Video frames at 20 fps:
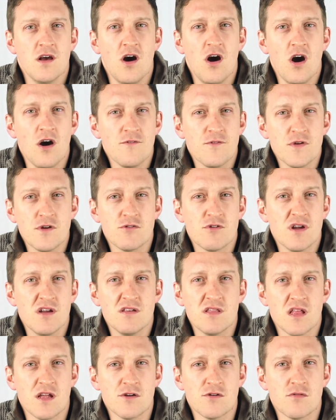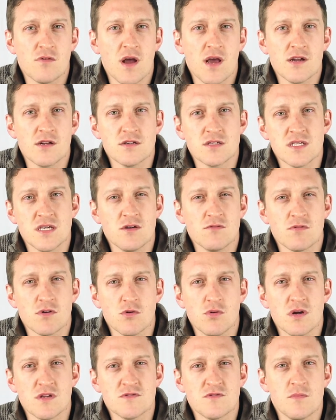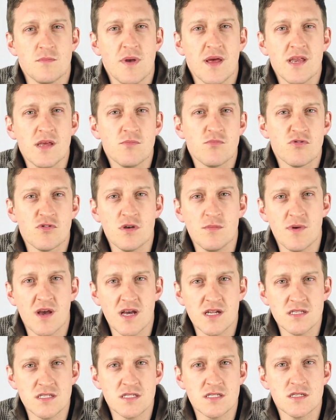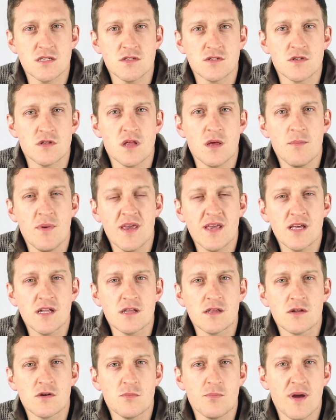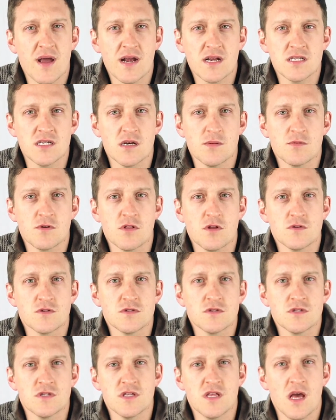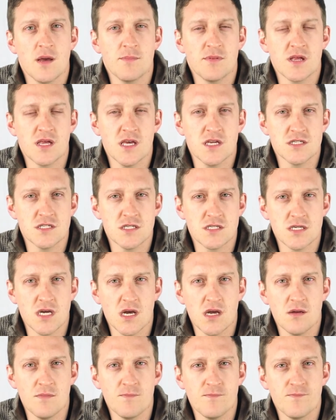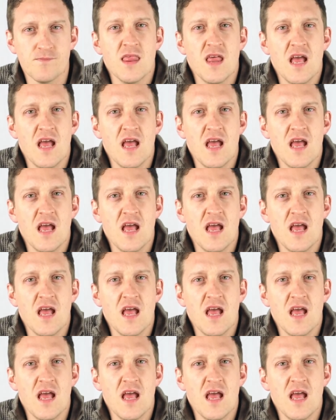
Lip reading: Often great letter writers get requests from many pre-meds, so they may get a little backed up closer to the application time.